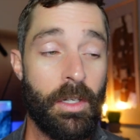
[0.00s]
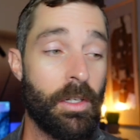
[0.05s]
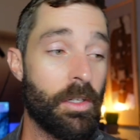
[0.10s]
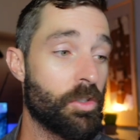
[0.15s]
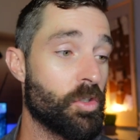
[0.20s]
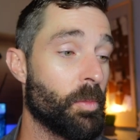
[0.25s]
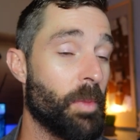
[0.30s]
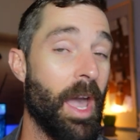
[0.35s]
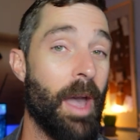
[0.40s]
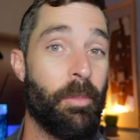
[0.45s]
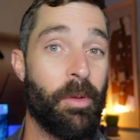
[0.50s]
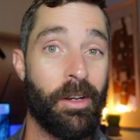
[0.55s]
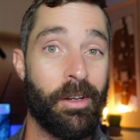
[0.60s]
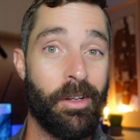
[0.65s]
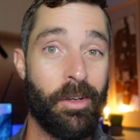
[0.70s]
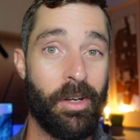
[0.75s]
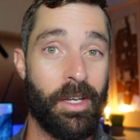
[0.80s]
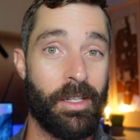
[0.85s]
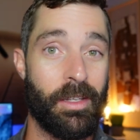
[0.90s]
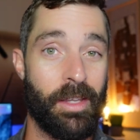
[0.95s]
so I'm happy to
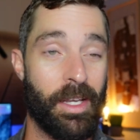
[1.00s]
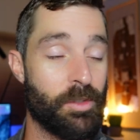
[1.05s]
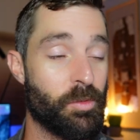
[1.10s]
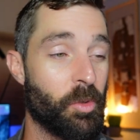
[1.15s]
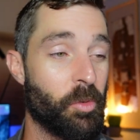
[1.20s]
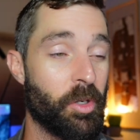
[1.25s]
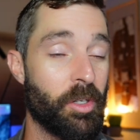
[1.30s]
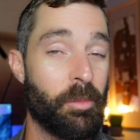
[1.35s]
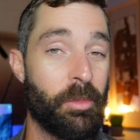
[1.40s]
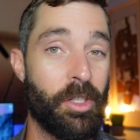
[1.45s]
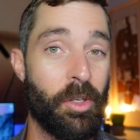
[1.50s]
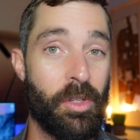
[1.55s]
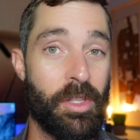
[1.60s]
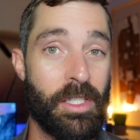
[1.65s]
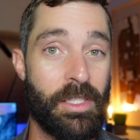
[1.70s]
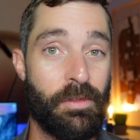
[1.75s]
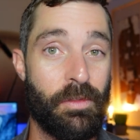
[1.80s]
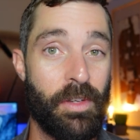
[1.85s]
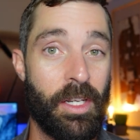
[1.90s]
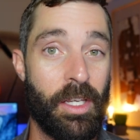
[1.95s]
do it. That's what we're gonna be doing
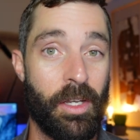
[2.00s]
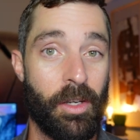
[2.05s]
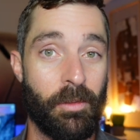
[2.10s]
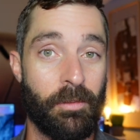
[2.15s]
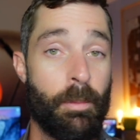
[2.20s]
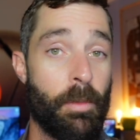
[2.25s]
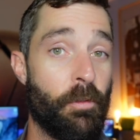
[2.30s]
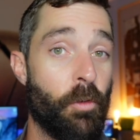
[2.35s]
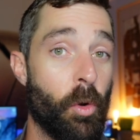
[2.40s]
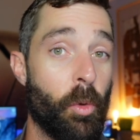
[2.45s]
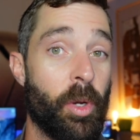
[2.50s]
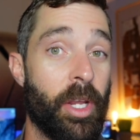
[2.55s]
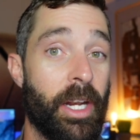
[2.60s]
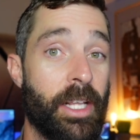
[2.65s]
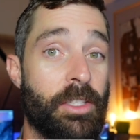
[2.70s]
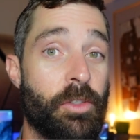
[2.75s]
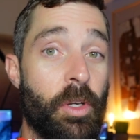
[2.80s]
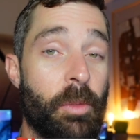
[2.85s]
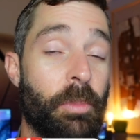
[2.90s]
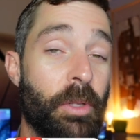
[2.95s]
this video. Before we get
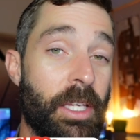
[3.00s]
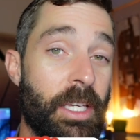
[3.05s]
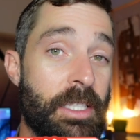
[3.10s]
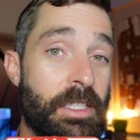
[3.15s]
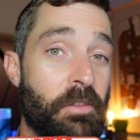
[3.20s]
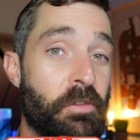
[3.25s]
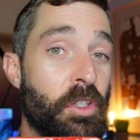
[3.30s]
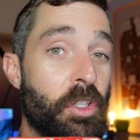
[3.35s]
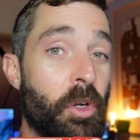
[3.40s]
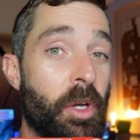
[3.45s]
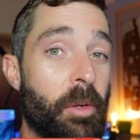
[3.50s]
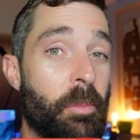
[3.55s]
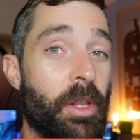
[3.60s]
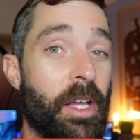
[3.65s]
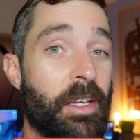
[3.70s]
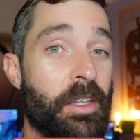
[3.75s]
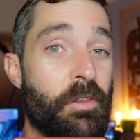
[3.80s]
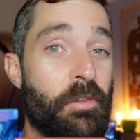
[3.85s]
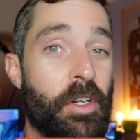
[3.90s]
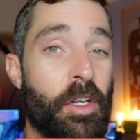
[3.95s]
into it, please, if you do end up
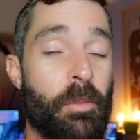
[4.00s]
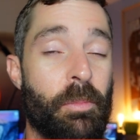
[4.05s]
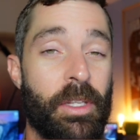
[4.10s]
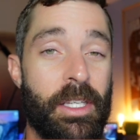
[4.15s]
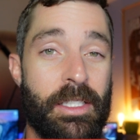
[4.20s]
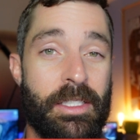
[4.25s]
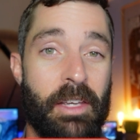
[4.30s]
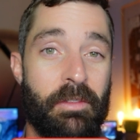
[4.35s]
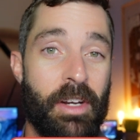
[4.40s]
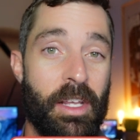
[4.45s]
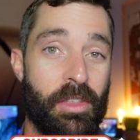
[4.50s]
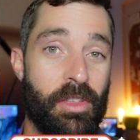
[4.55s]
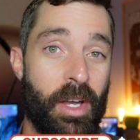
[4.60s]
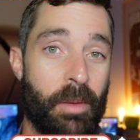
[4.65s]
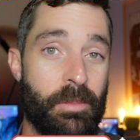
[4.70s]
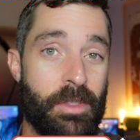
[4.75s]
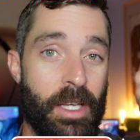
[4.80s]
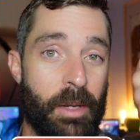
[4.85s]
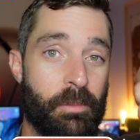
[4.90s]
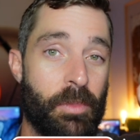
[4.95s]
liking the video, please give it a
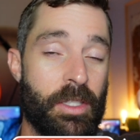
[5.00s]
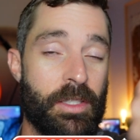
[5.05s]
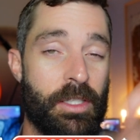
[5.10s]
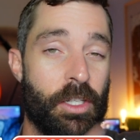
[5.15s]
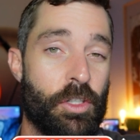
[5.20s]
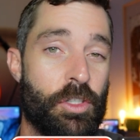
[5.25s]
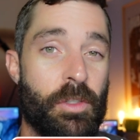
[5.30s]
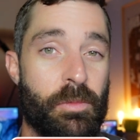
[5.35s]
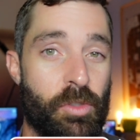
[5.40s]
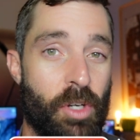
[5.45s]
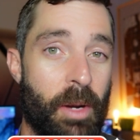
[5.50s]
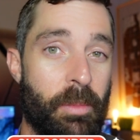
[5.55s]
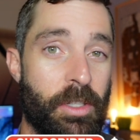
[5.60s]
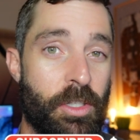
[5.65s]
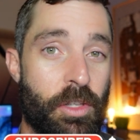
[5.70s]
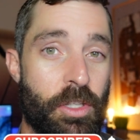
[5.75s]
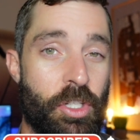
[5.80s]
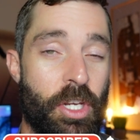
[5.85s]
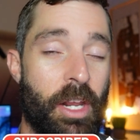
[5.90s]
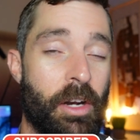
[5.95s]
thumbs up, consider subscribing
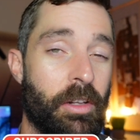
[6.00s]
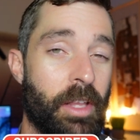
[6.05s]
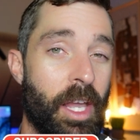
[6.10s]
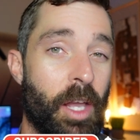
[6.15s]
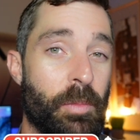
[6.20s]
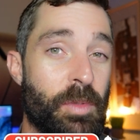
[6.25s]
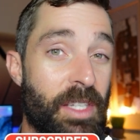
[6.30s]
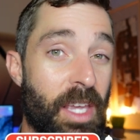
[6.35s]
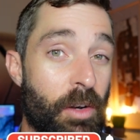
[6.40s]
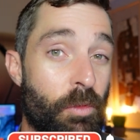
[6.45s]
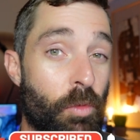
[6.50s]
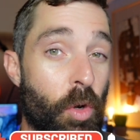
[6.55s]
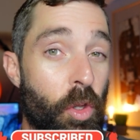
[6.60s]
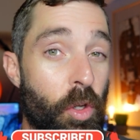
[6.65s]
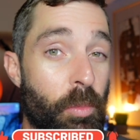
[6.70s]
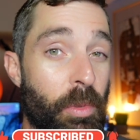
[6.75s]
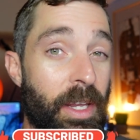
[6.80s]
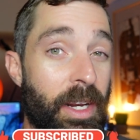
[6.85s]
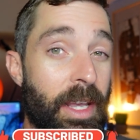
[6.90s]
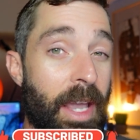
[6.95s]
to the channel. It helps get
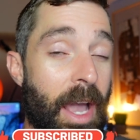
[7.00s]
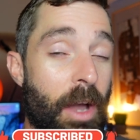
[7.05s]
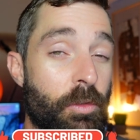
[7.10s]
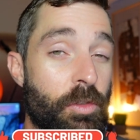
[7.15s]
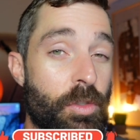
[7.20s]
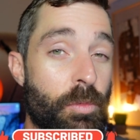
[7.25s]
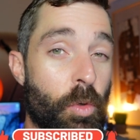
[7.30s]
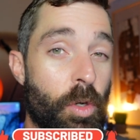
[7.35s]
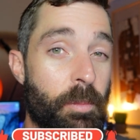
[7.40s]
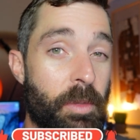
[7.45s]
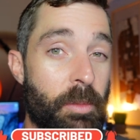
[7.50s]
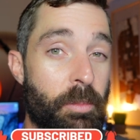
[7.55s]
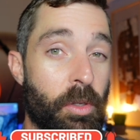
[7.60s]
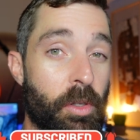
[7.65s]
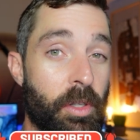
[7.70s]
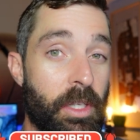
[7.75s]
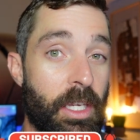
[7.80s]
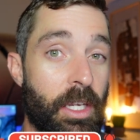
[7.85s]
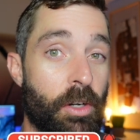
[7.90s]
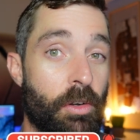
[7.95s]
rollerblading out to more
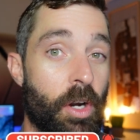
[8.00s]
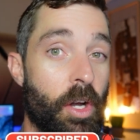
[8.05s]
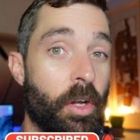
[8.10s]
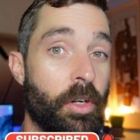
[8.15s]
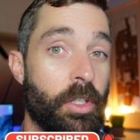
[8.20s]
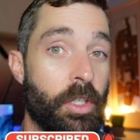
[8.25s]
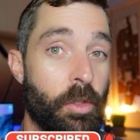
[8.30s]
people here on